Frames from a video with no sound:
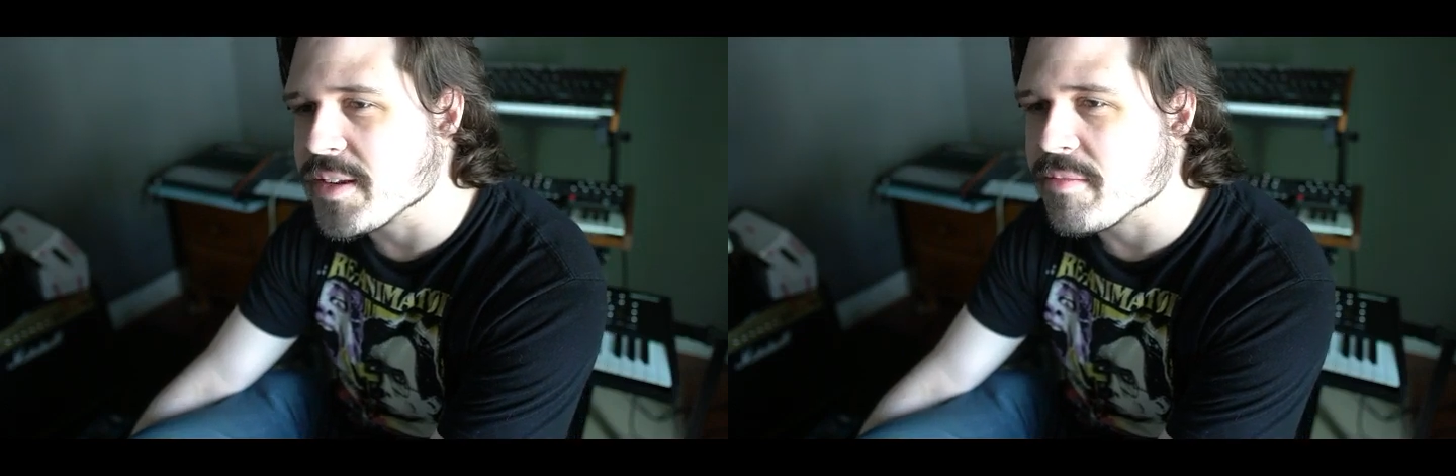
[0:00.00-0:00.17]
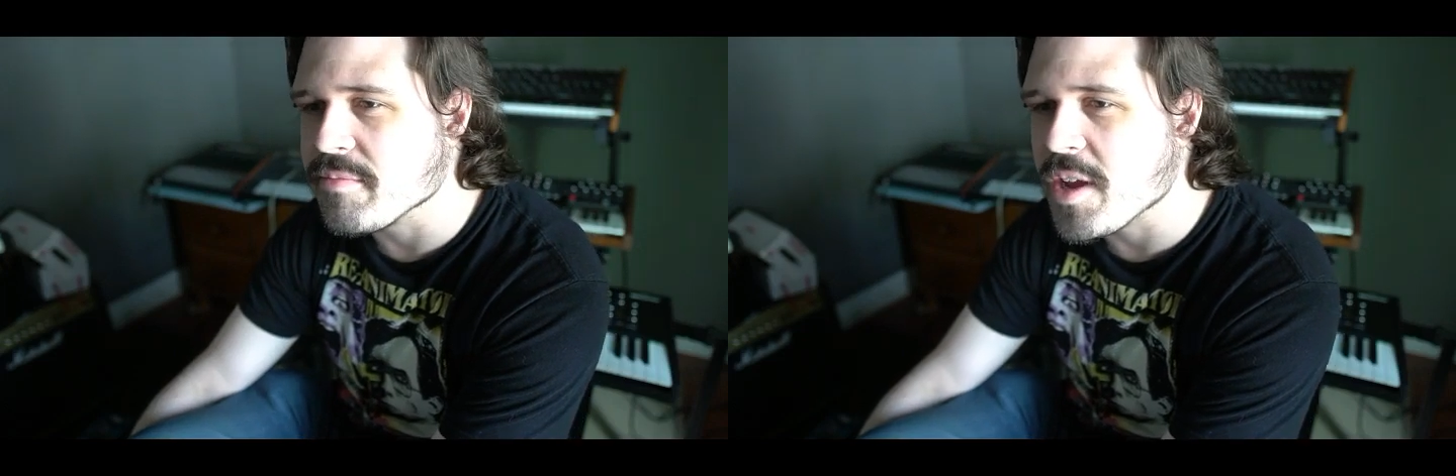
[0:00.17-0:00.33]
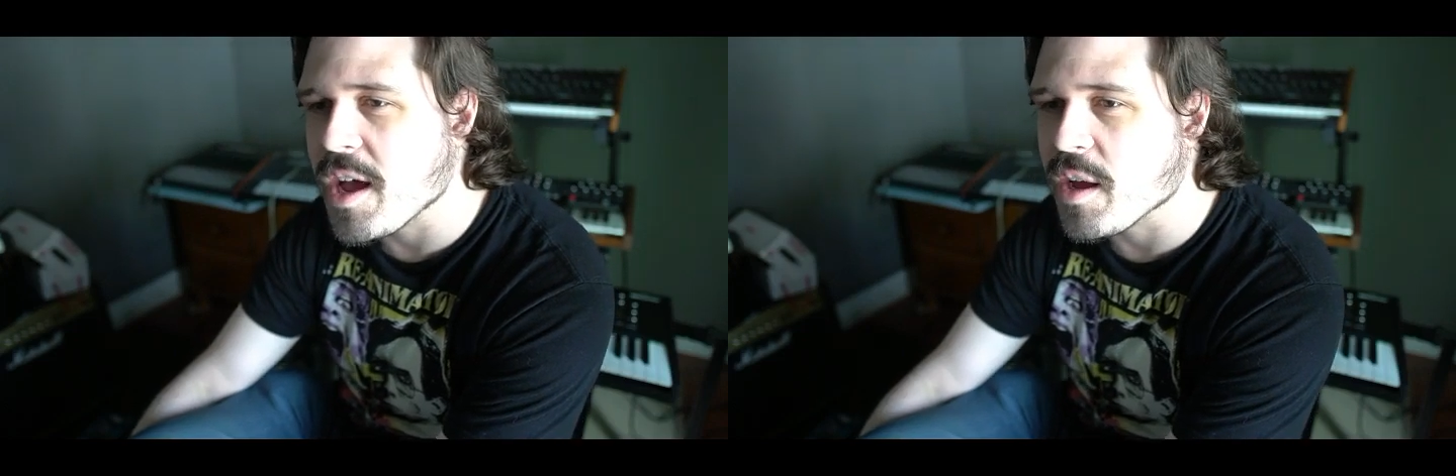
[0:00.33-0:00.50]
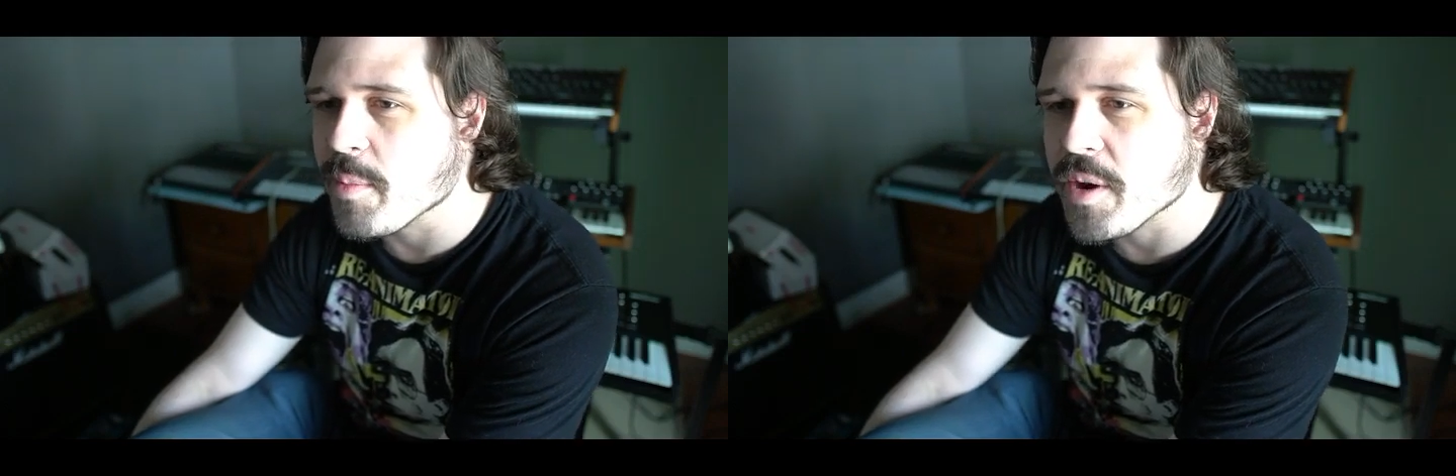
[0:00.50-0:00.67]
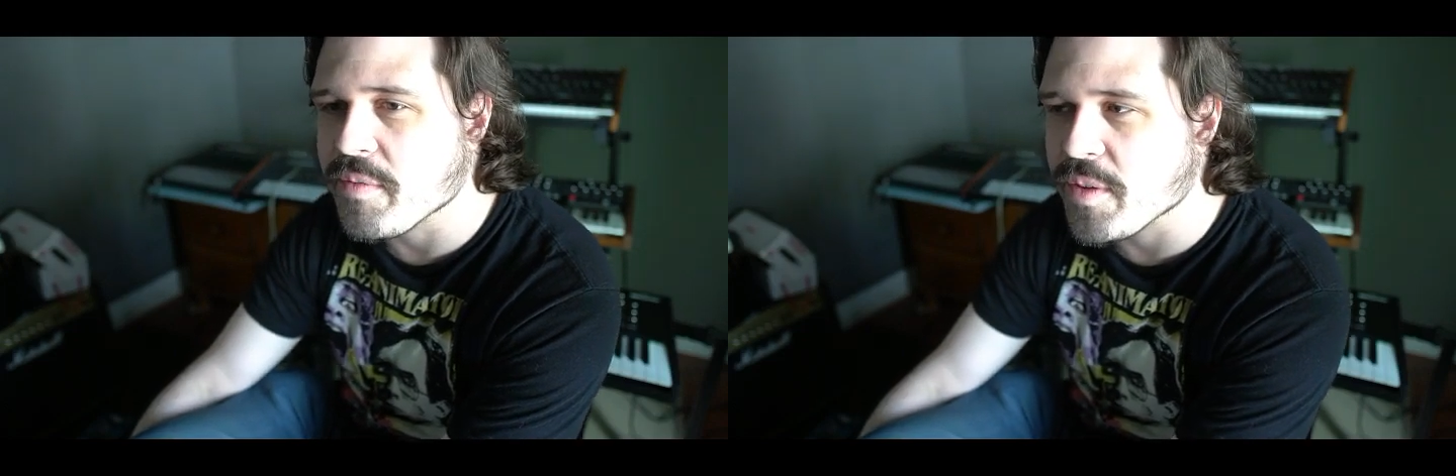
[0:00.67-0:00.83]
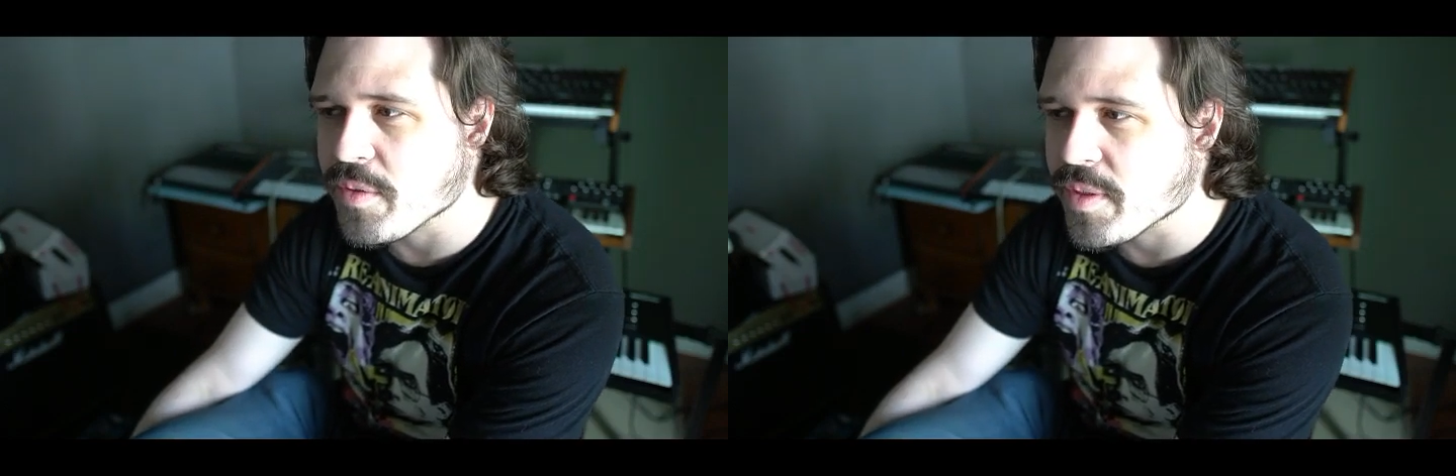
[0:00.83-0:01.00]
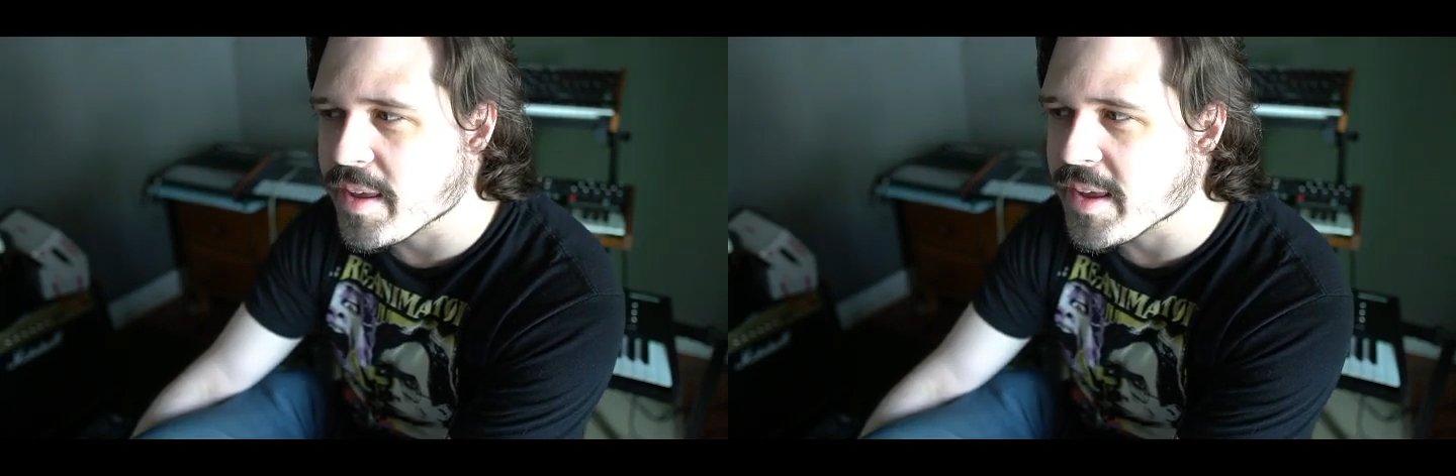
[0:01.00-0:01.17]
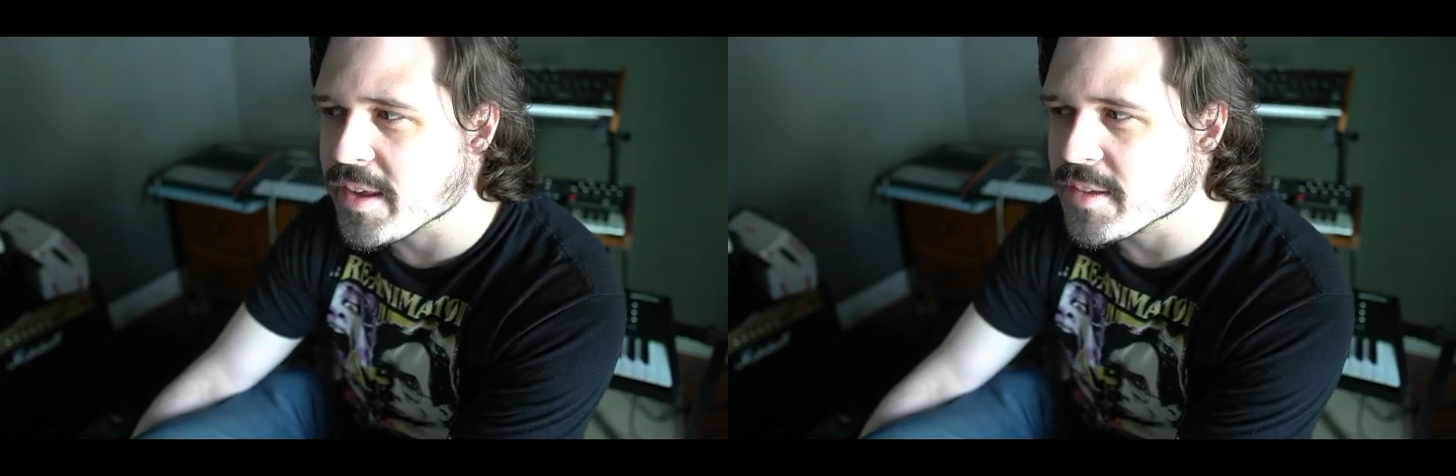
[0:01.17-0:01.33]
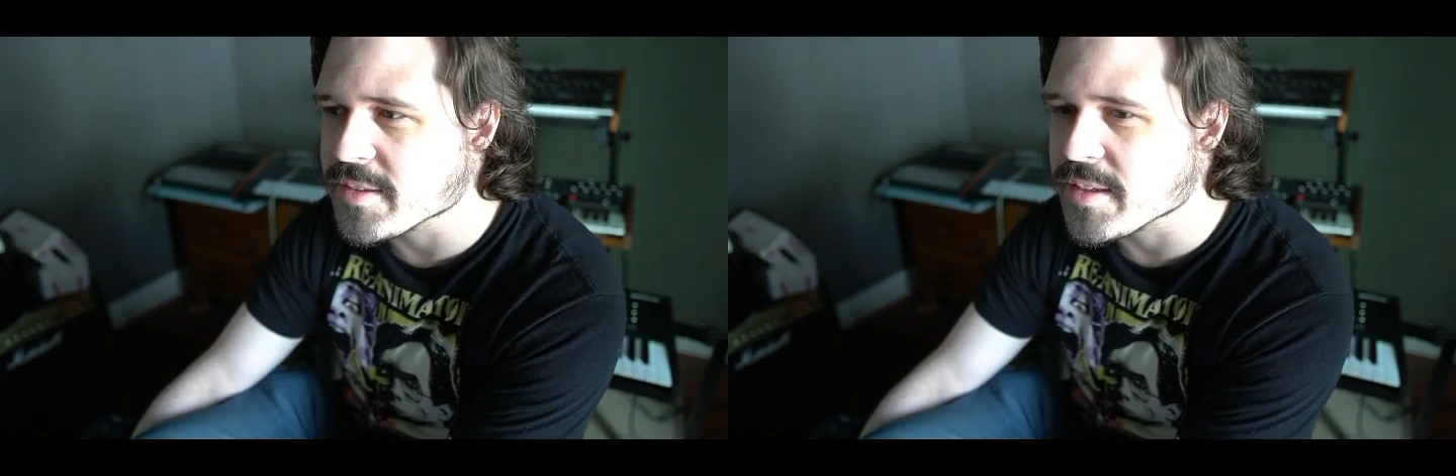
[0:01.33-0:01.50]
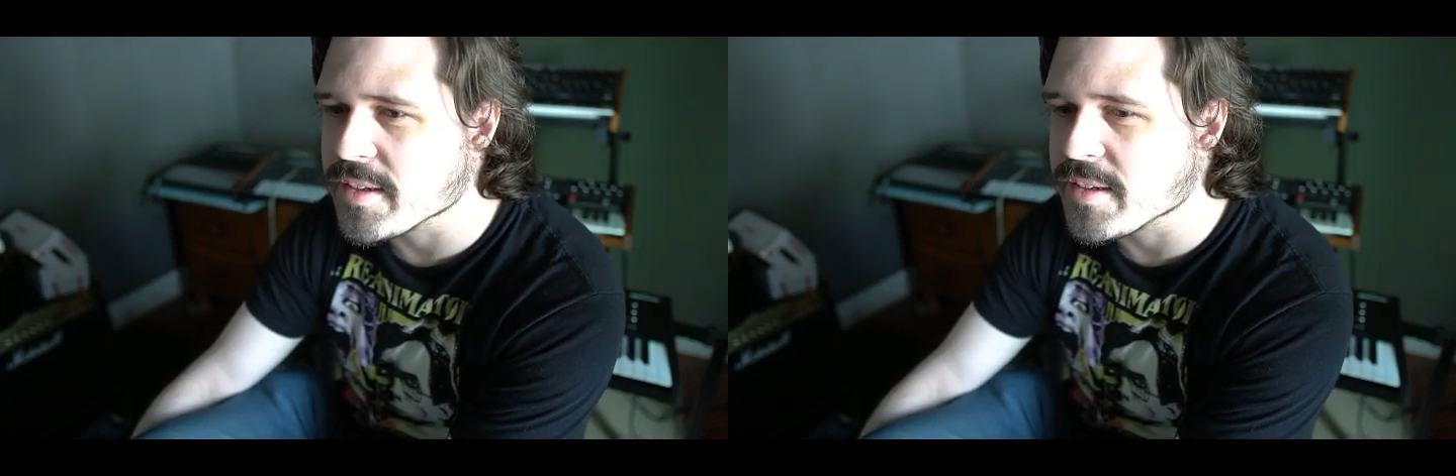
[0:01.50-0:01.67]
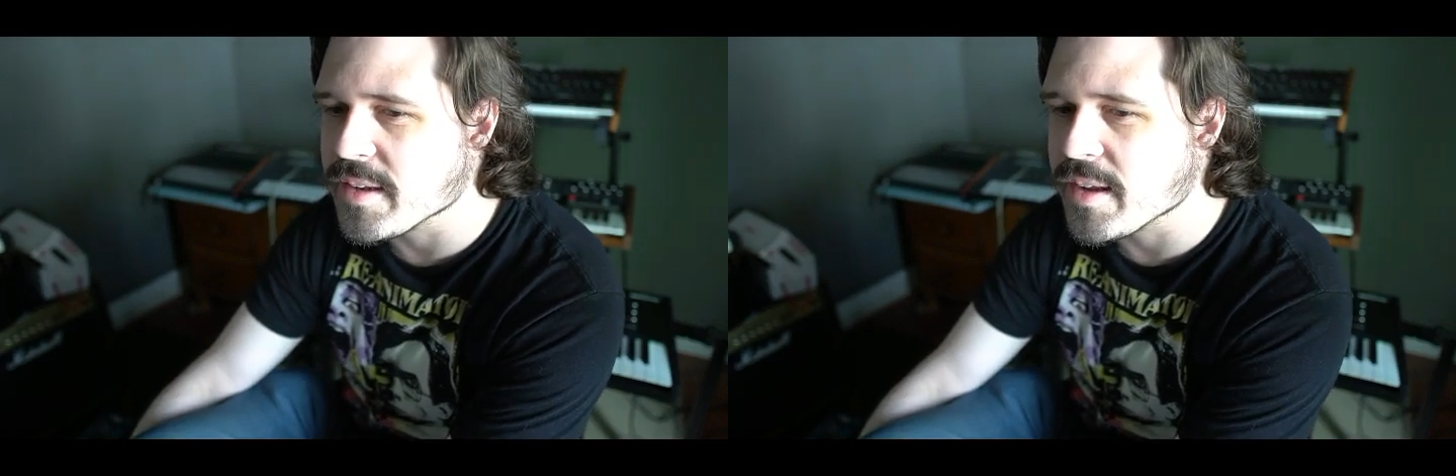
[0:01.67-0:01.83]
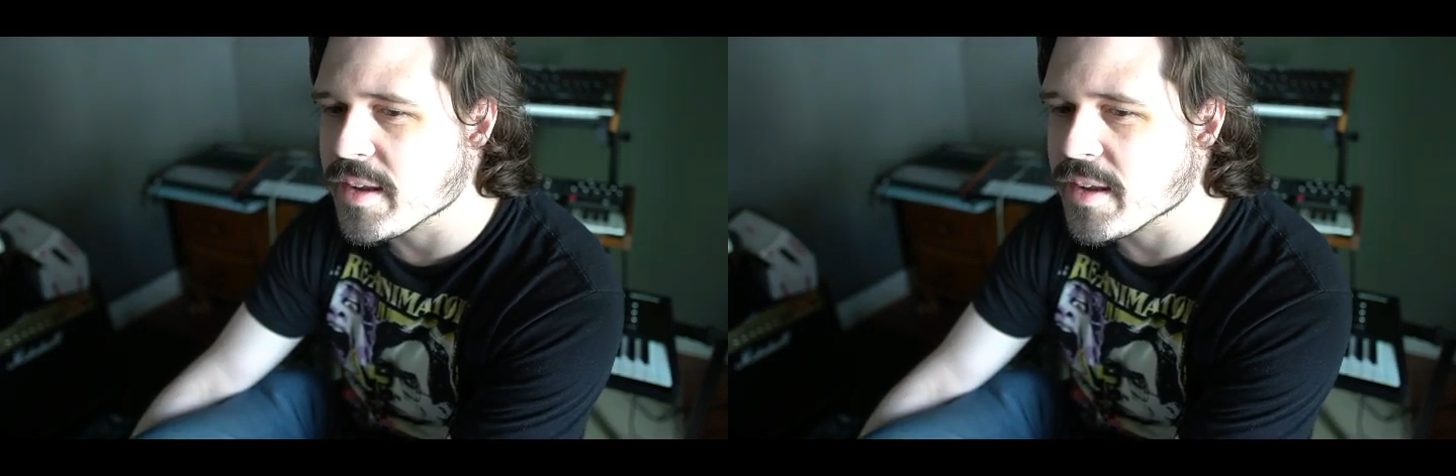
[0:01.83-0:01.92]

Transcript: and talk about a few things and